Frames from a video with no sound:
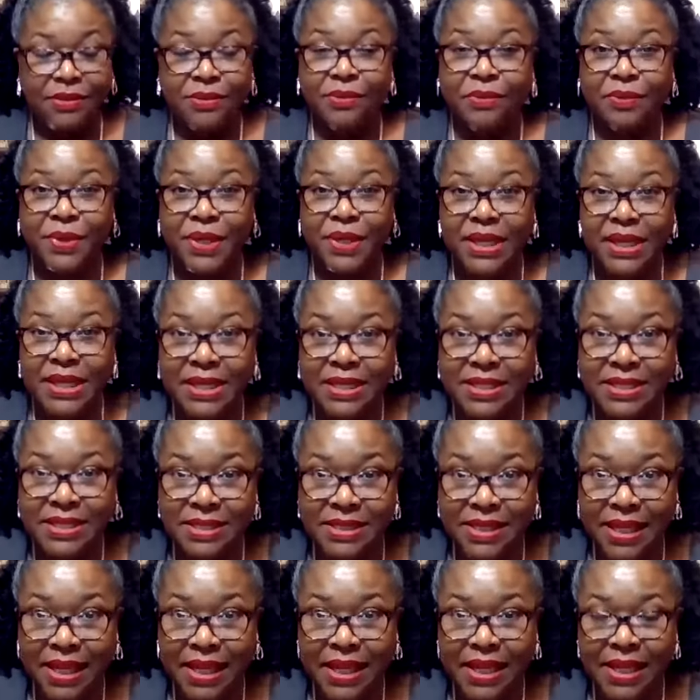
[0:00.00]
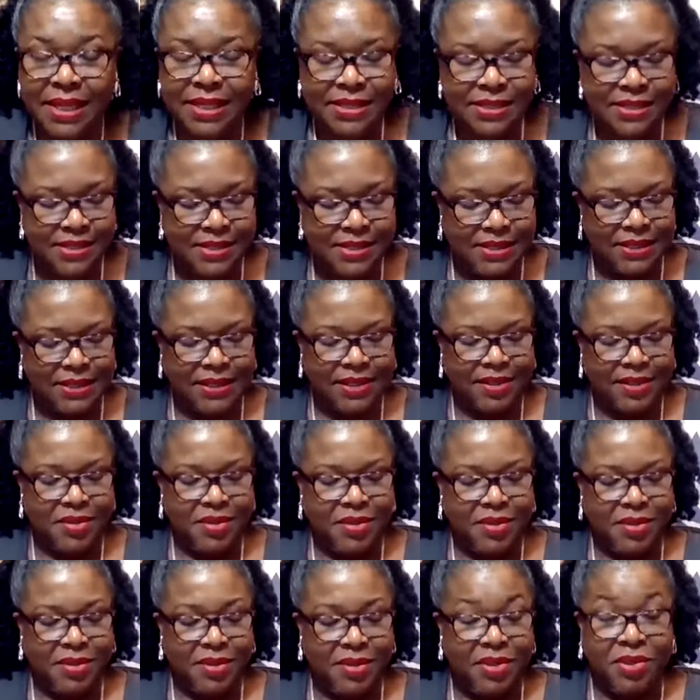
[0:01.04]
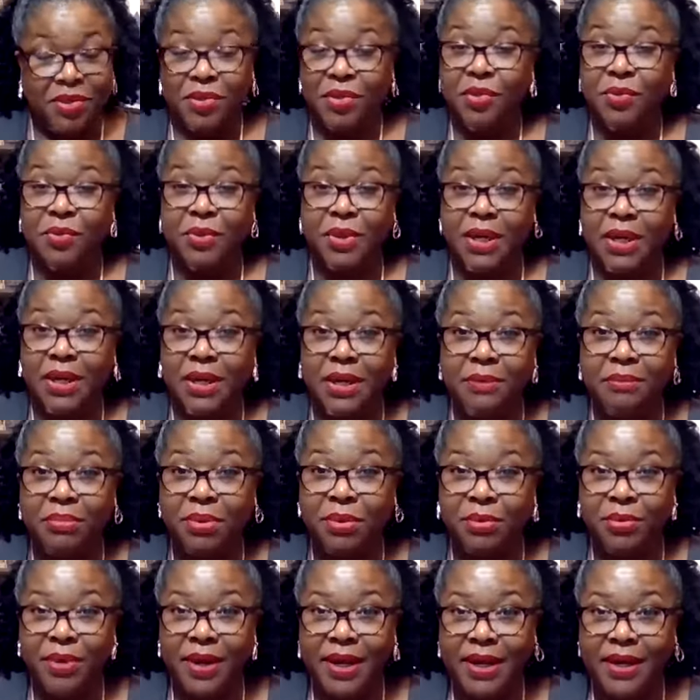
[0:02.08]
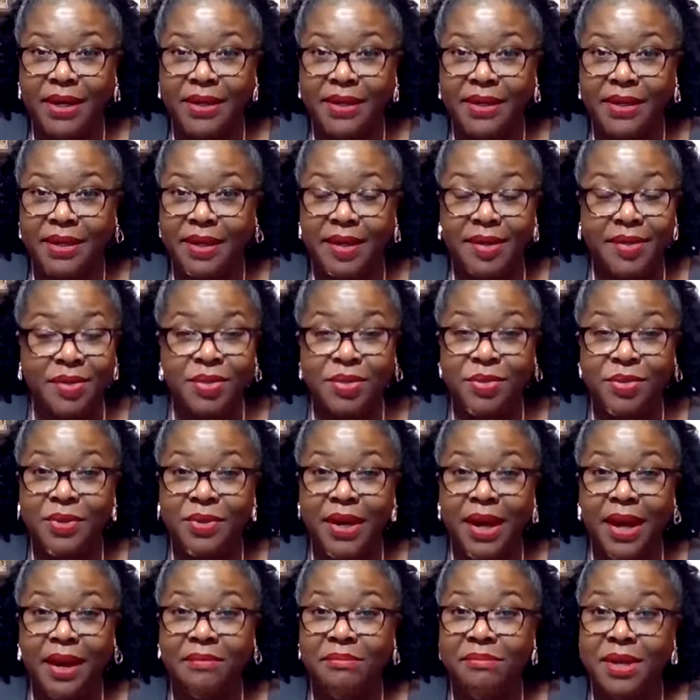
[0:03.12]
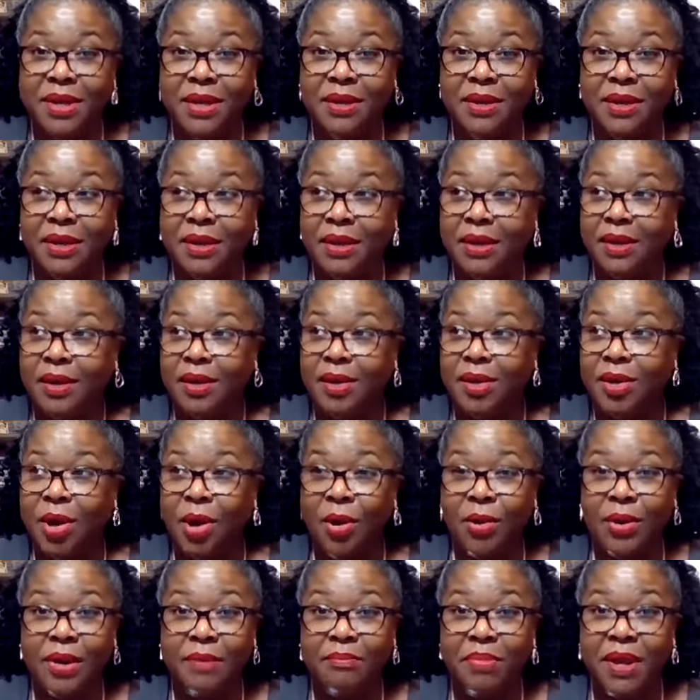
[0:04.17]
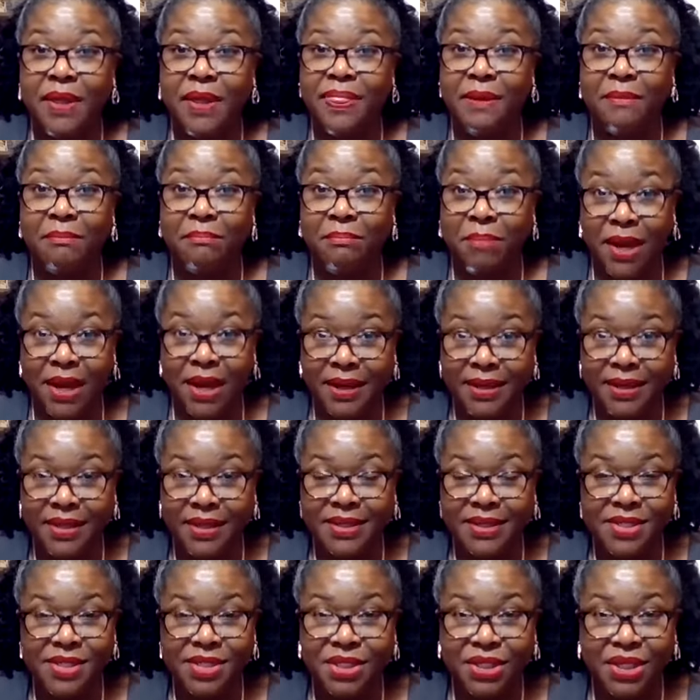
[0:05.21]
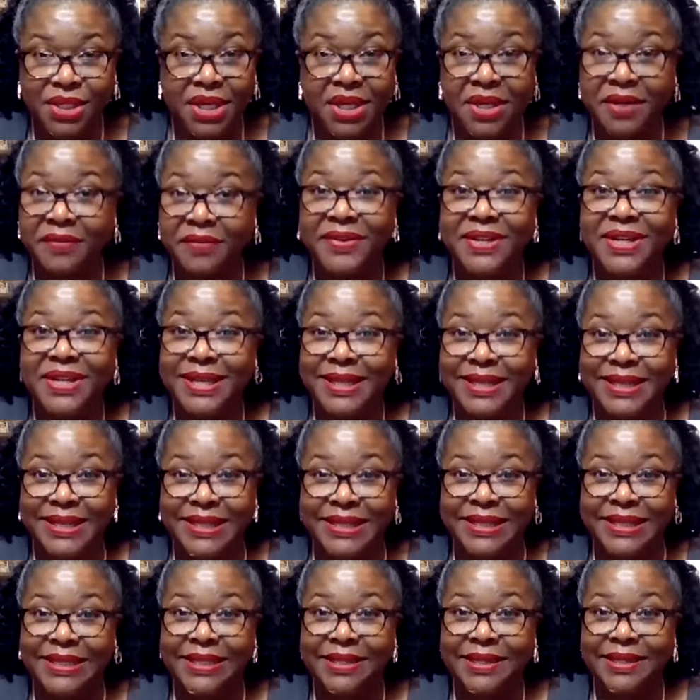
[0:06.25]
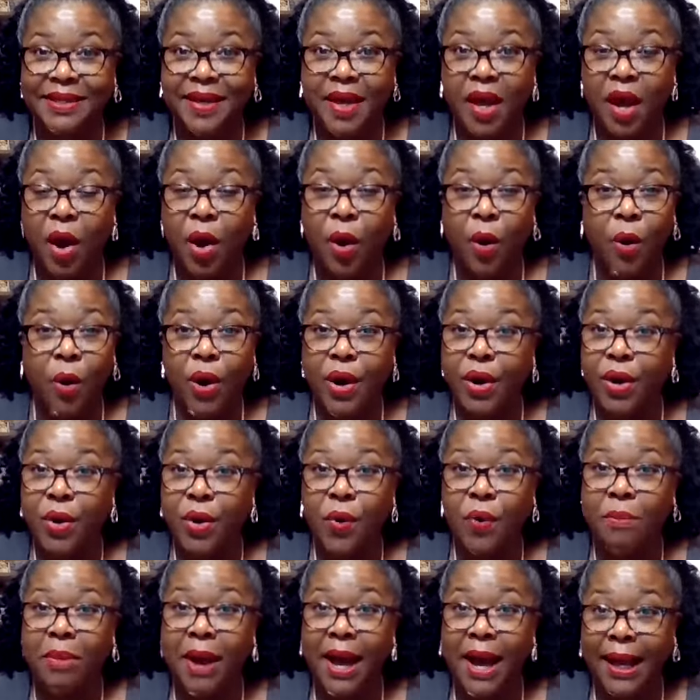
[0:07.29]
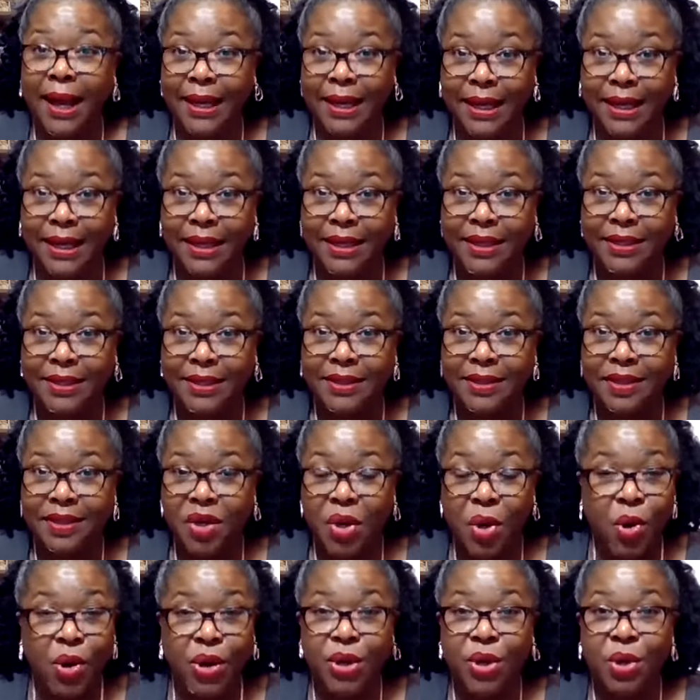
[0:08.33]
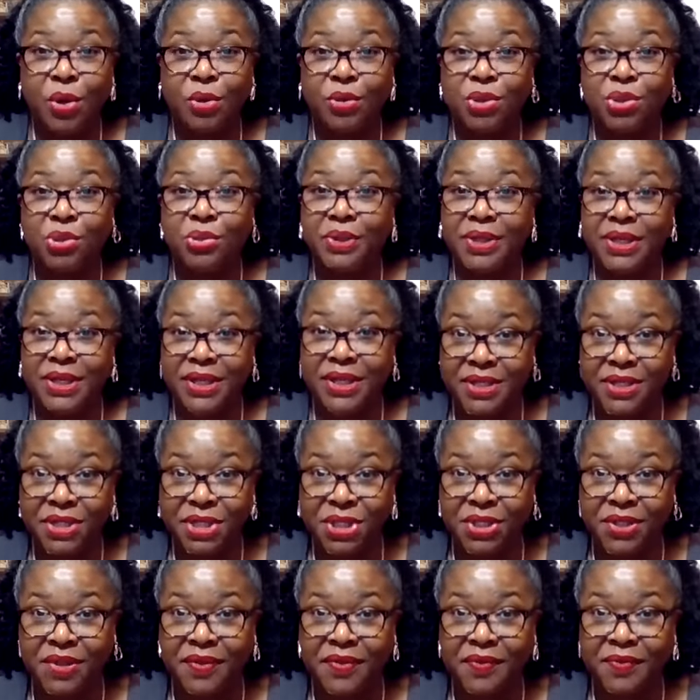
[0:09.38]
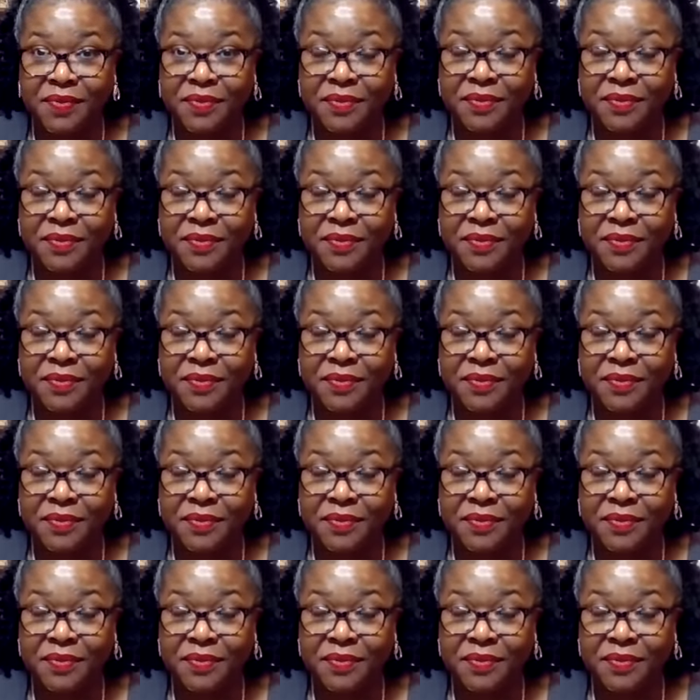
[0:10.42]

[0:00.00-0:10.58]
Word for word: when he says, you are liberated, do not be caught up in the bondage of nothing or nobody or no tradition.